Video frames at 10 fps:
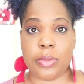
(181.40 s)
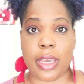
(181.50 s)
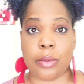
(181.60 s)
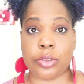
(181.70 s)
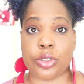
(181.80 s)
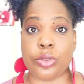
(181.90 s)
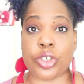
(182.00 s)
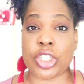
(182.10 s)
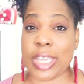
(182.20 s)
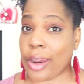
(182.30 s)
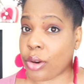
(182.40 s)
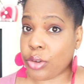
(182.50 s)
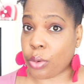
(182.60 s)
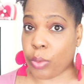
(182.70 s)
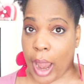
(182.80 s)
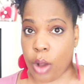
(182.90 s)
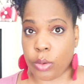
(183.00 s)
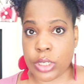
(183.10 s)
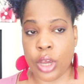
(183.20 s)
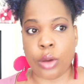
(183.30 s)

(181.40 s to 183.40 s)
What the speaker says: be able to share your route.